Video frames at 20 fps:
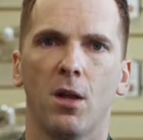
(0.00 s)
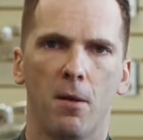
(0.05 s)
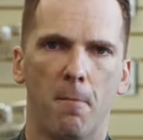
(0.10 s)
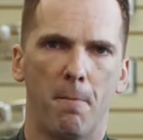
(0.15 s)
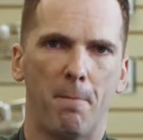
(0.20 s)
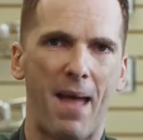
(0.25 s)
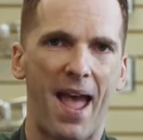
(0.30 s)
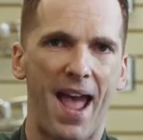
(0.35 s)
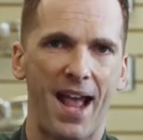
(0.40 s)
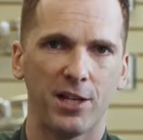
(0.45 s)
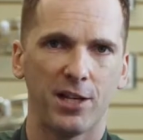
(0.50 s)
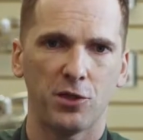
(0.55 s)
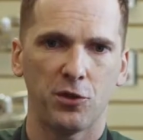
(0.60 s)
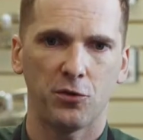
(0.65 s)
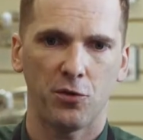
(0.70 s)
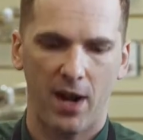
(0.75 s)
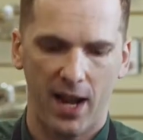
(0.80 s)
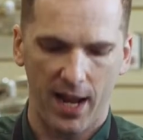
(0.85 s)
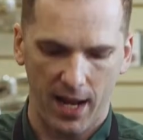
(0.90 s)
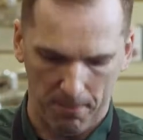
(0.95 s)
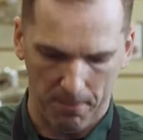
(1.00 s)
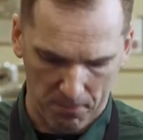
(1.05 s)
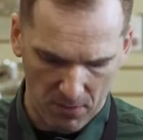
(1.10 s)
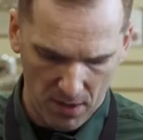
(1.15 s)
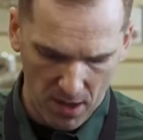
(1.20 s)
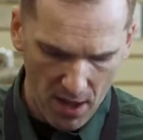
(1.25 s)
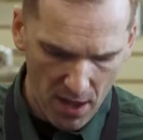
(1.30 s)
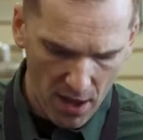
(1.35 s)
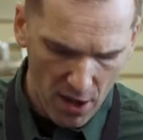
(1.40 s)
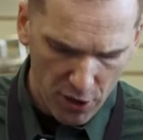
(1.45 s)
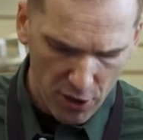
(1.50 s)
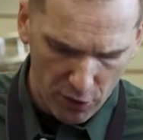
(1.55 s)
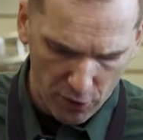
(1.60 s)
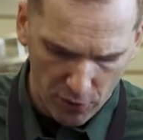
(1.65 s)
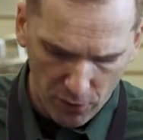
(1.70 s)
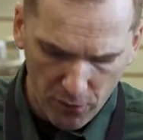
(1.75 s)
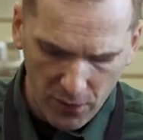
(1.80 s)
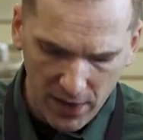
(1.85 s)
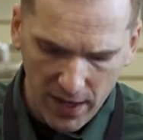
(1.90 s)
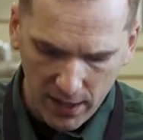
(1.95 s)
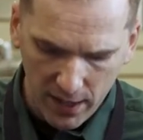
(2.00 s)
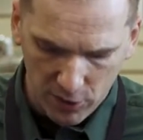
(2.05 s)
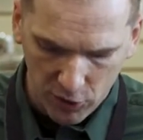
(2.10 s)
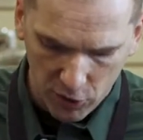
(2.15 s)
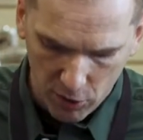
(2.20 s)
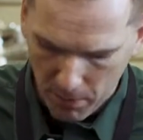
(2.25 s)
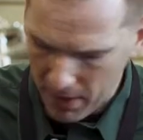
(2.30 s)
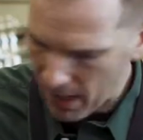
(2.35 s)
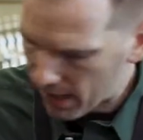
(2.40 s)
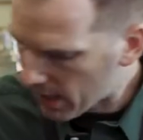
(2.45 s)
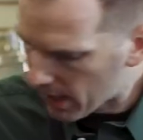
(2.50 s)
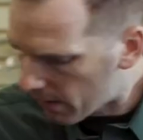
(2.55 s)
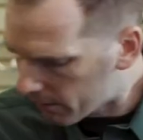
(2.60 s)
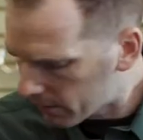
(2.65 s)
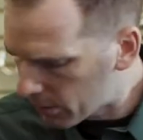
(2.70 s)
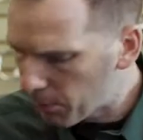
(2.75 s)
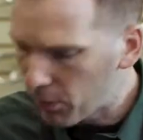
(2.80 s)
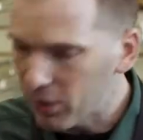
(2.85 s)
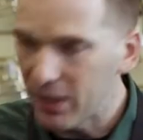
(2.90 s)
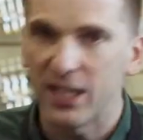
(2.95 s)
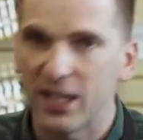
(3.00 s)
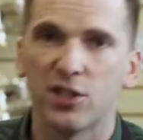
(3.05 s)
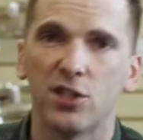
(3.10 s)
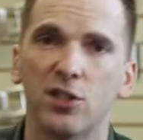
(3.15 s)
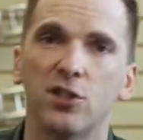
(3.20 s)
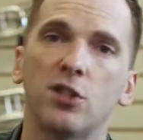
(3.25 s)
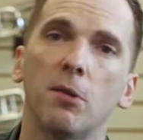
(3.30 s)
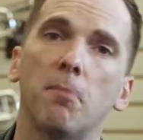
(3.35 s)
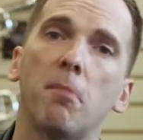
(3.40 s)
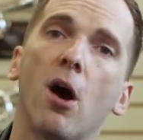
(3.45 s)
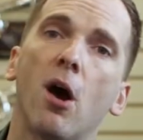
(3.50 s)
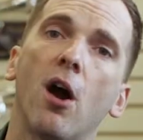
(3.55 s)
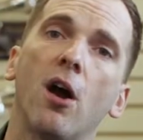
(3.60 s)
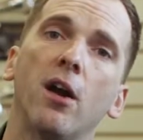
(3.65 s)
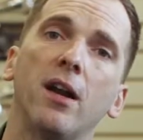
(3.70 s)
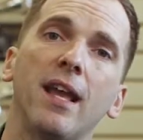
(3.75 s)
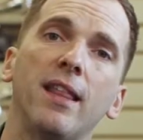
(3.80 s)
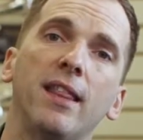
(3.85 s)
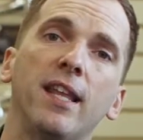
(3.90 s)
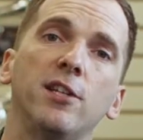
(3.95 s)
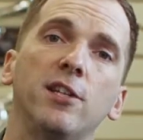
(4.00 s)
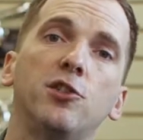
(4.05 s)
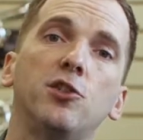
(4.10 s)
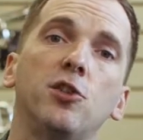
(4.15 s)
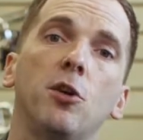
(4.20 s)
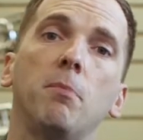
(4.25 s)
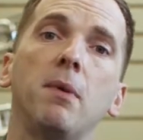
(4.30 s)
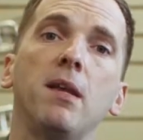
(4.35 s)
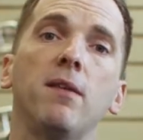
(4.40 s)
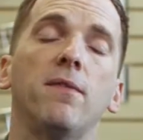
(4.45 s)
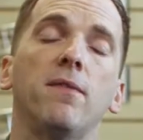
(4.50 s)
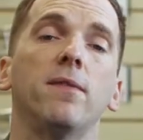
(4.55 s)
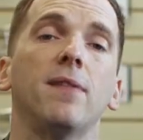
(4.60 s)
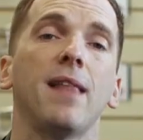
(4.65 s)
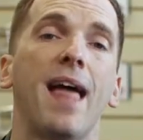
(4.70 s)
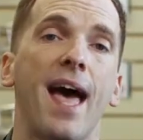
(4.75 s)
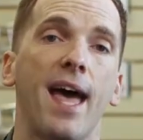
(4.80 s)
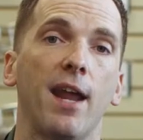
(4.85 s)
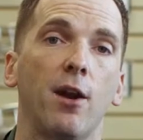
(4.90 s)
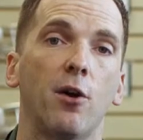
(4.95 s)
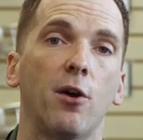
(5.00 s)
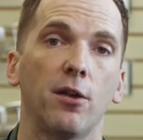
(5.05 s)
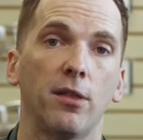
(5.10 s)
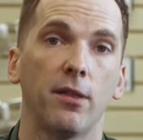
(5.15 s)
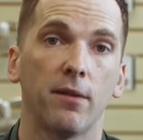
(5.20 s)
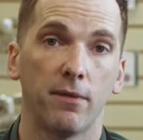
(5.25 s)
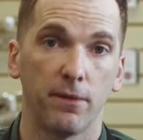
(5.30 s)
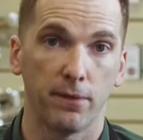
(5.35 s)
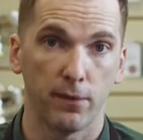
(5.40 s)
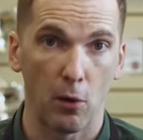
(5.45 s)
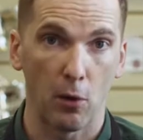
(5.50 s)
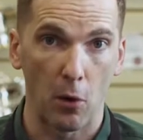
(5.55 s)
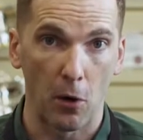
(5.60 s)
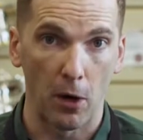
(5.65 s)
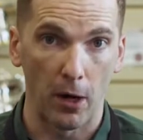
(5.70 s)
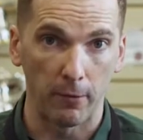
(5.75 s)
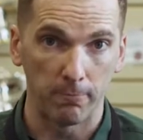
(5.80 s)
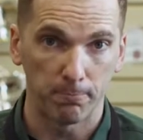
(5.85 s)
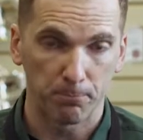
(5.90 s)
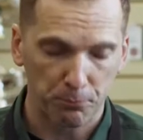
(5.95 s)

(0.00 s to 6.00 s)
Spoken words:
back straight. Your feet should be a comfortable distance apart and they should be flat on the floor.